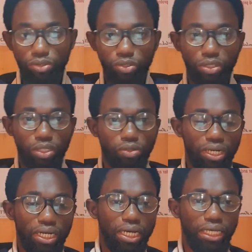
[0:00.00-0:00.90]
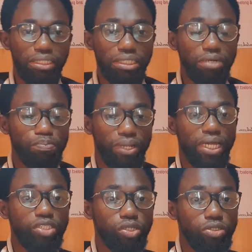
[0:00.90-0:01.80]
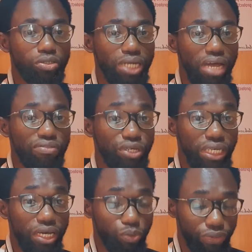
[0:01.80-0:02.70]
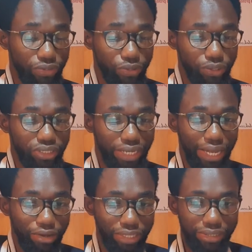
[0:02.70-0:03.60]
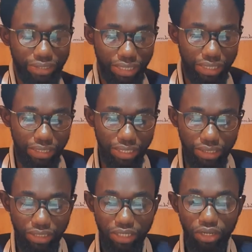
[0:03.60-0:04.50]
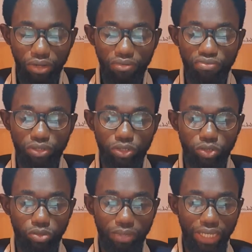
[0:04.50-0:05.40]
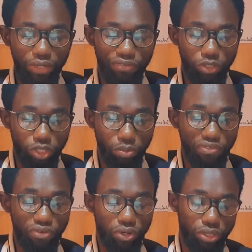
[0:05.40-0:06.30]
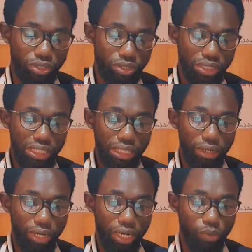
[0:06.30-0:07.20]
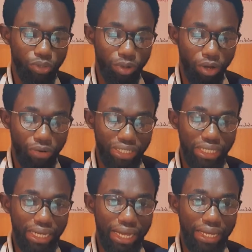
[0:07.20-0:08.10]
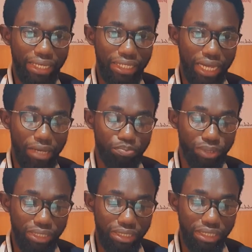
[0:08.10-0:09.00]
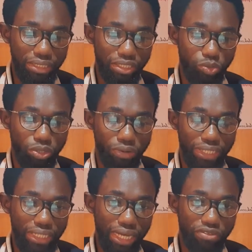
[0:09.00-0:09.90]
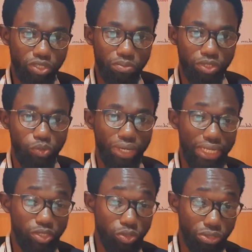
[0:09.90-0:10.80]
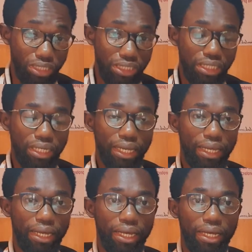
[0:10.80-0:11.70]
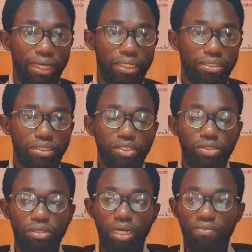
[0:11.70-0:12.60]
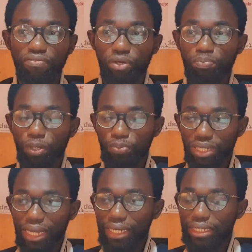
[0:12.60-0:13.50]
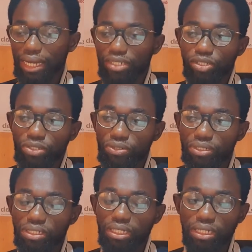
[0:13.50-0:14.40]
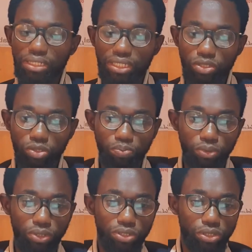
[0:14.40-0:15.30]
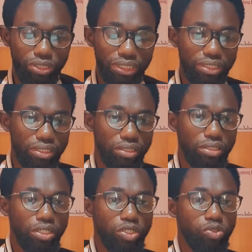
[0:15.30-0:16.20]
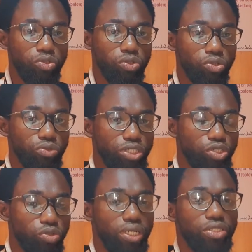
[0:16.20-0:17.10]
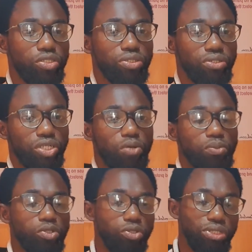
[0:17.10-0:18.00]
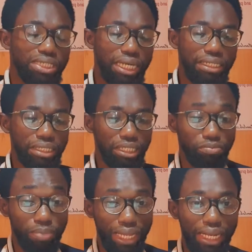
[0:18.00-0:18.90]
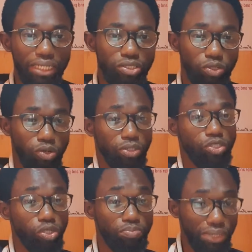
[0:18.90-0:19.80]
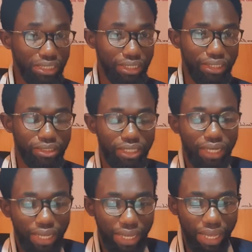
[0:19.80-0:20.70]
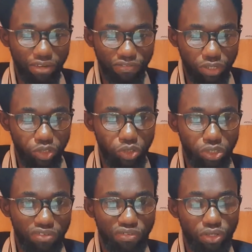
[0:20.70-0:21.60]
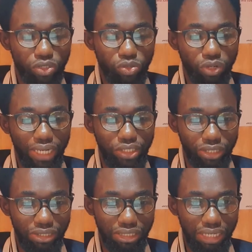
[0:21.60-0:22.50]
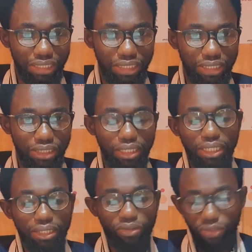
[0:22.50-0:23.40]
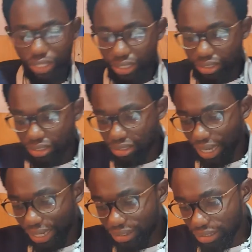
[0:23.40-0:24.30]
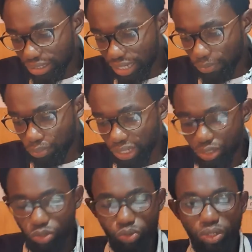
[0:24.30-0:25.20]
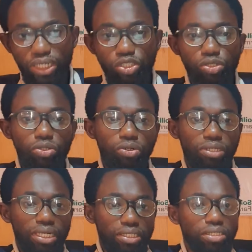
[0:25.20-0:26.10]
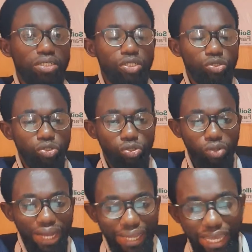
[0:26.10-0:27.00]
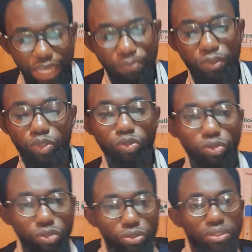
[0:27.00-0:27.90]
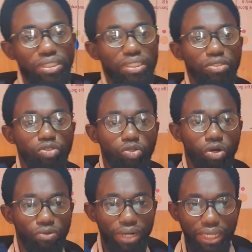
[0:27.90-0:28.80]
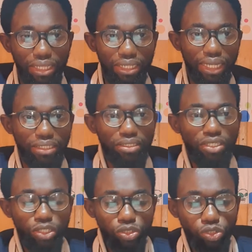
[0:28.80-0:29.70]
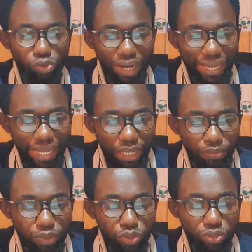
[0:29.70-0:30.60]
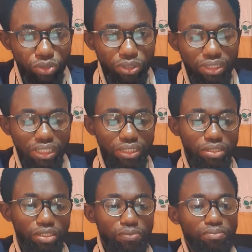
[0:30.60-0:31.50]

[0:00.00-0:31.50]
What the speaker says: It's a pleasure to have you here with us. I understand that for some of us, we already are in our businesses, we already have something we are doing, and for people like that, just see this as an opportunity to retrace your step, to do checks and balance on your business. And for those of us who are just starting, take this as a template to ensure that you are able to do things correctly, that you are able to do things